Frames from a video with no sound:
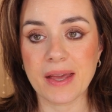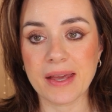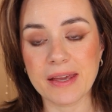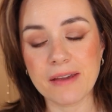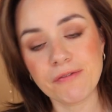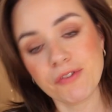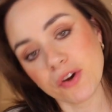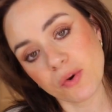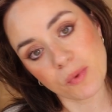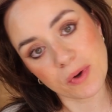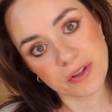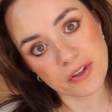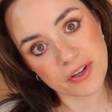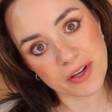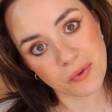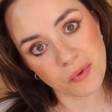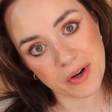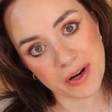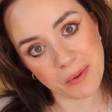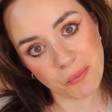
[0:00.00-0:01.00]
If you're
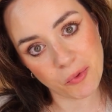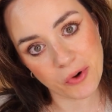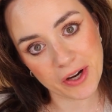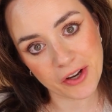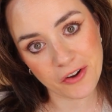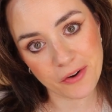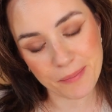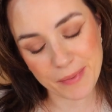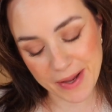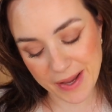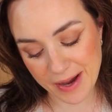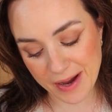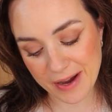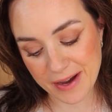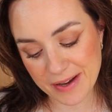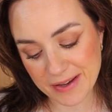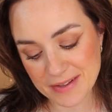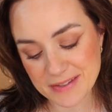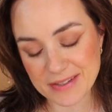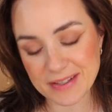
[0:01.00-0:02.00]
wondering what I'm wearing on my
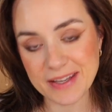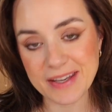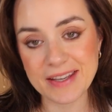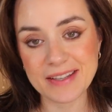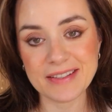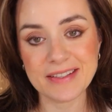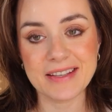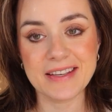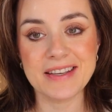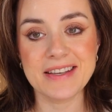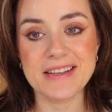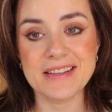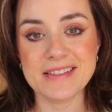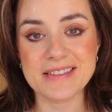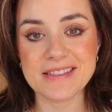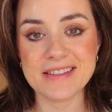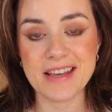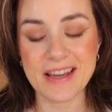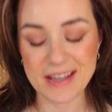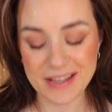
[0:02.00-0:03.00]
eyes, it
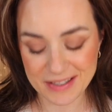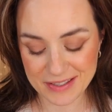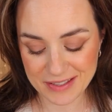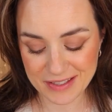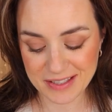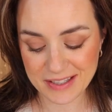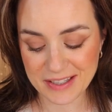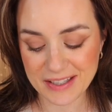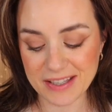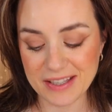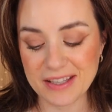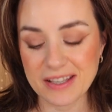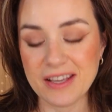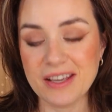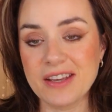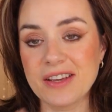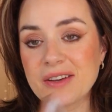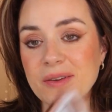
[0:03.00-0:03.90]
is the